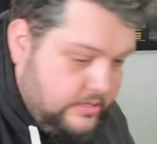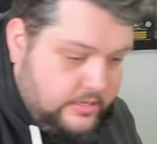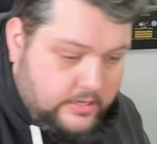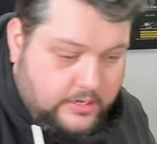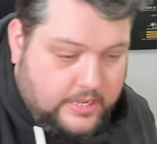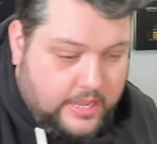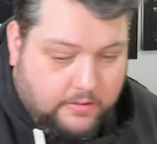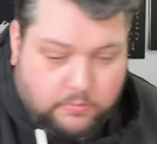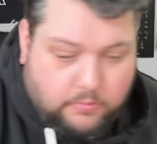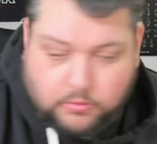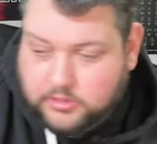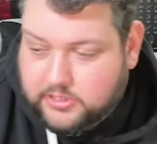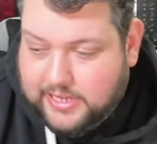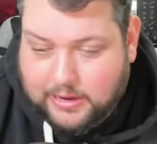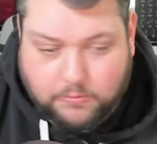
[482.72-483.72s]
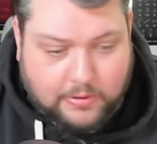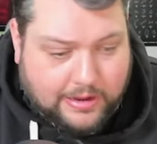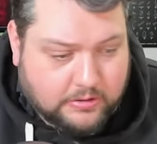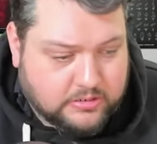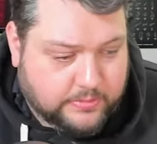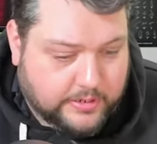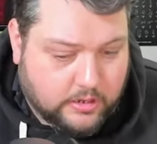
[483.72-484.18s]
Okay, what's that? What
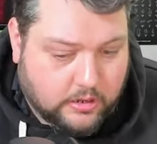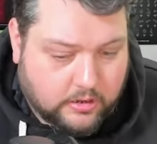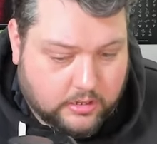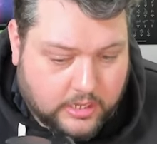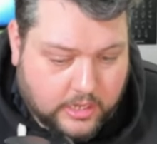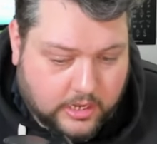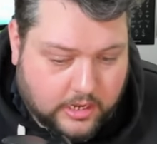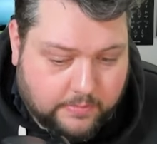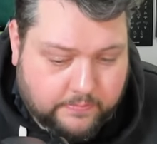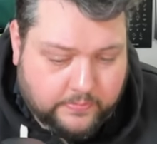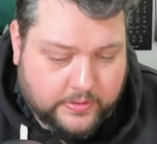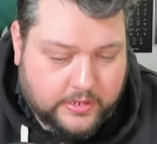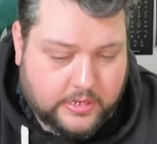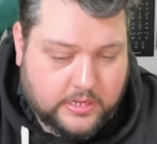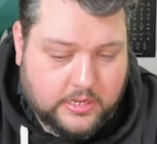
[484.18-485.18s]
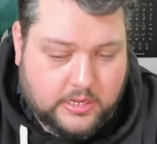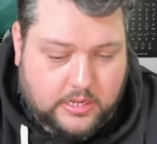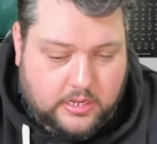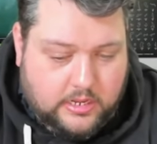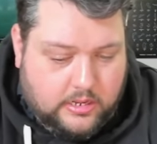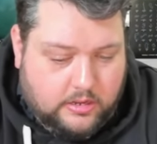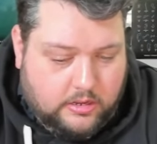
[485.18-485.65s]
else we got? Um,
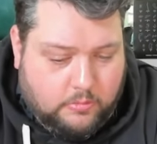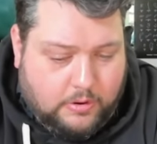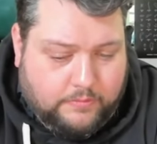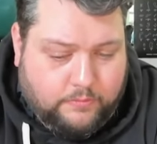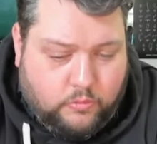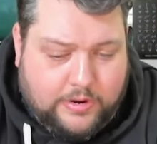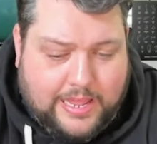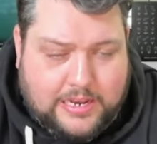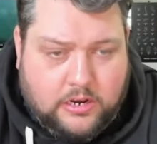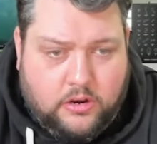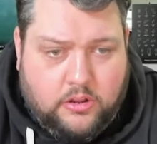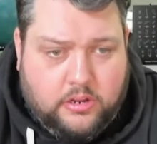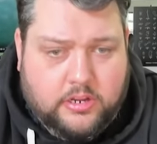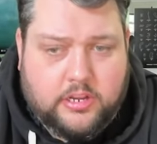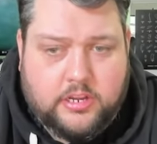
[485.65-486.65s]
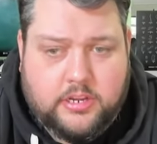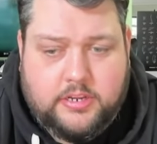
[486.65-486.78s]
well, I've already had a look